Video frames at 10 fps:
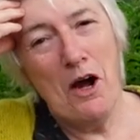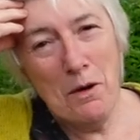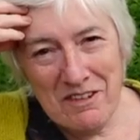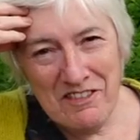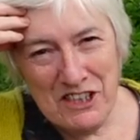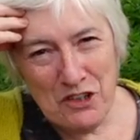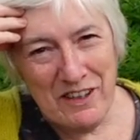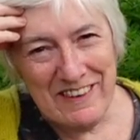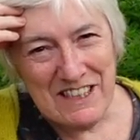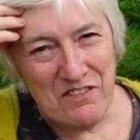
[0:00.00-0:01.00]
I hope you've
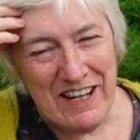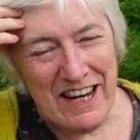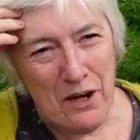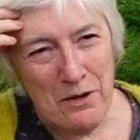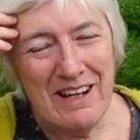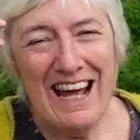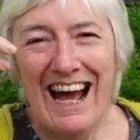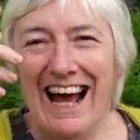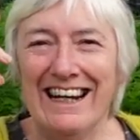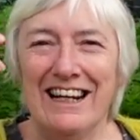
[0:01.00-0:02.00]
enjoyed this video,
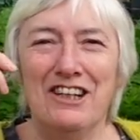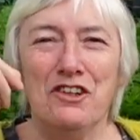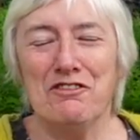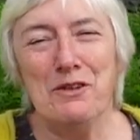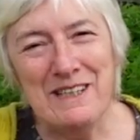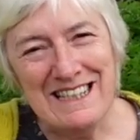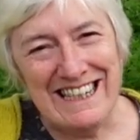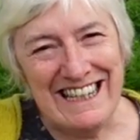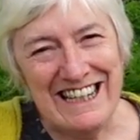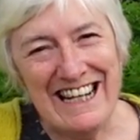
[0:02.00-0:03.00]
and I look forward to
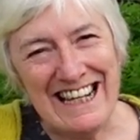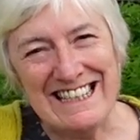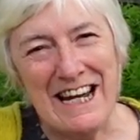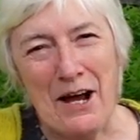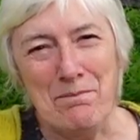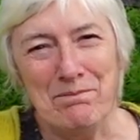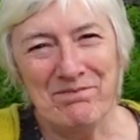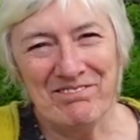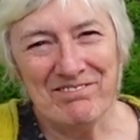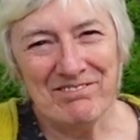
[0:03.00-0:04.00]
seeing you next time.
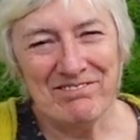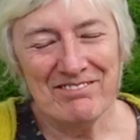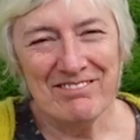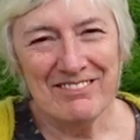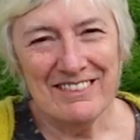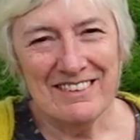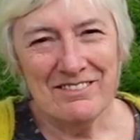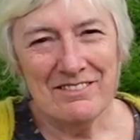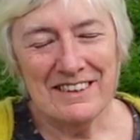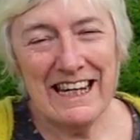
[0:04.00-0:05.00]

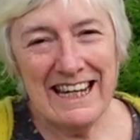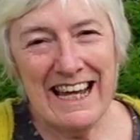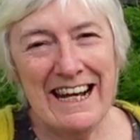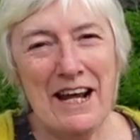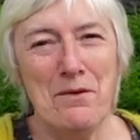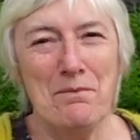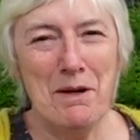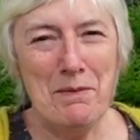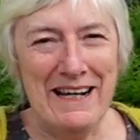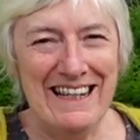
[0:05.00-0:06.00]
Take care now,
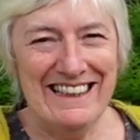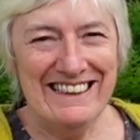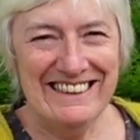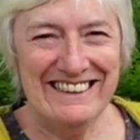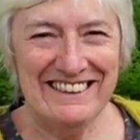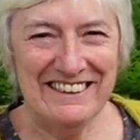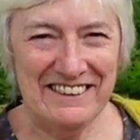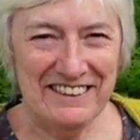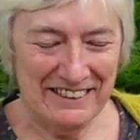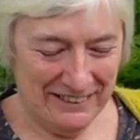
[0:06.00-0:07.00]
bye
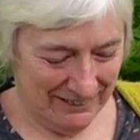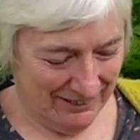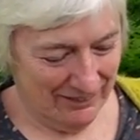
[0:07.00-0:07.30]
bye.